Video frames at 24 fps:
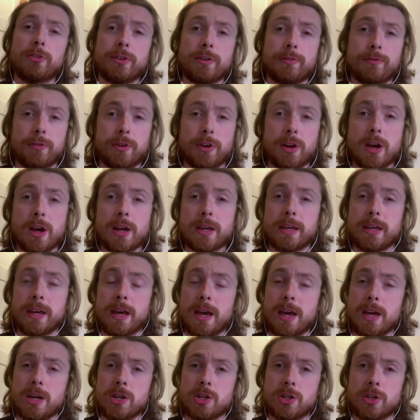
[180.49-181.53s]
different
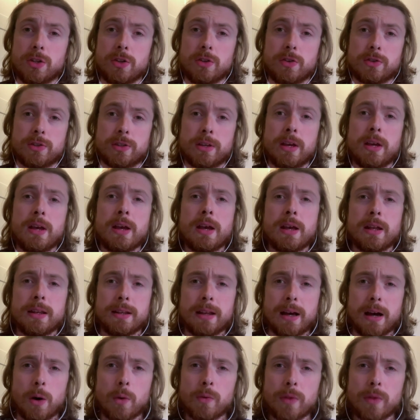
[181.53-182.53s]
occasions. Now,